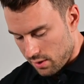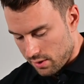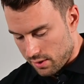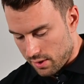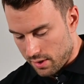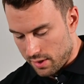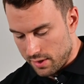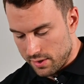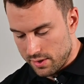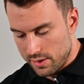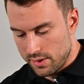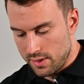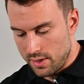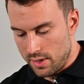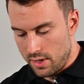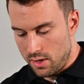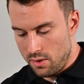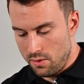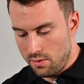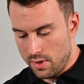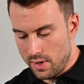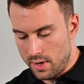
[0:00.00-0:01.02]
So this is the
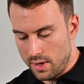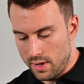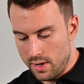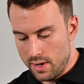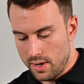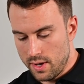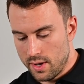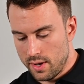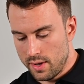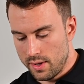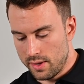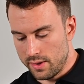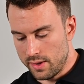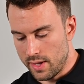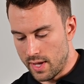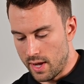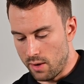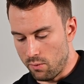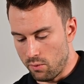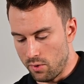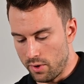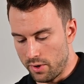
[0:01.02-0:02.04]
unit
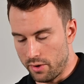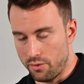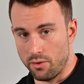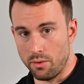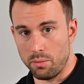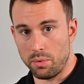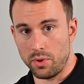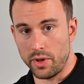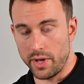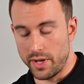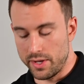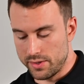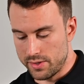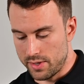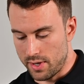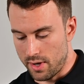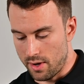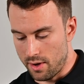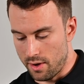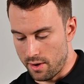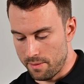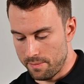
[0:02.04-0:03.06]
that we're gonna replace
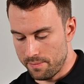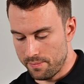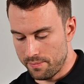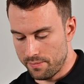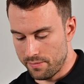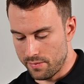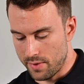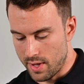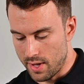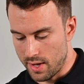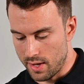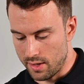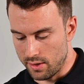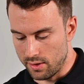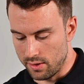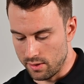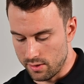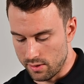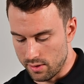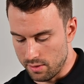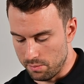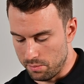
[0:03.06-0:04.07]
here.
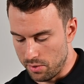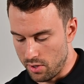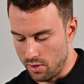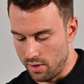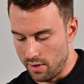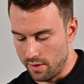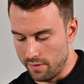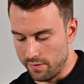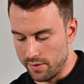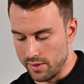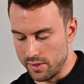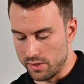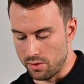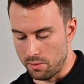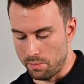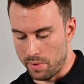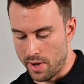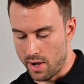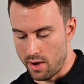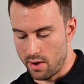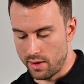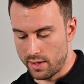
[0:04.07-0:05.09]
And the beauty of this
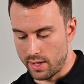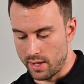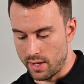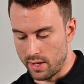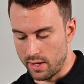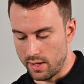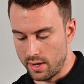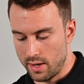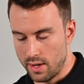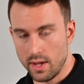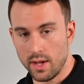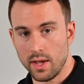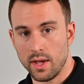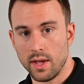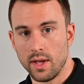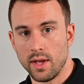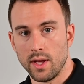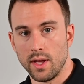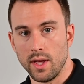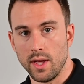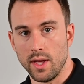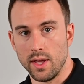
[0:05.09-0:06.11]
repair kit
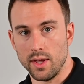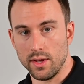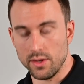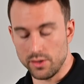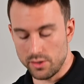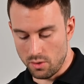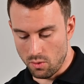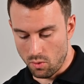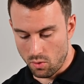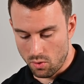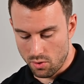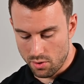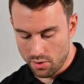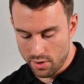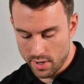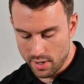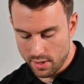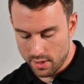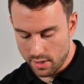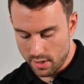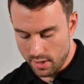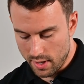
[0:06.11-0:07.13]
is you order
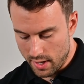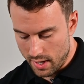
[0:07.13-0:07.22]
it